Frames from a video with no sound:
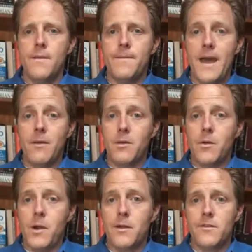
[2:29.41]
that
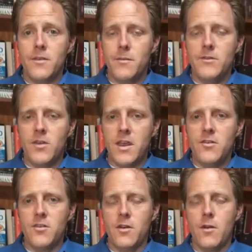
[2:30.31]
required some
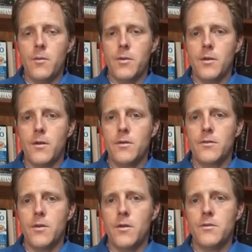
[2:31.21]
education on our part
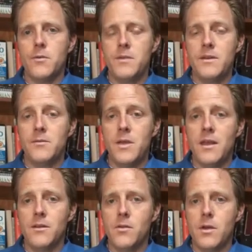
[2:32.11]
also, because we
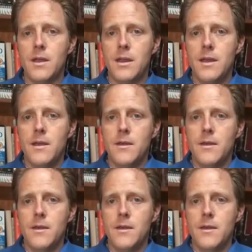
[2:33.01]
had to look at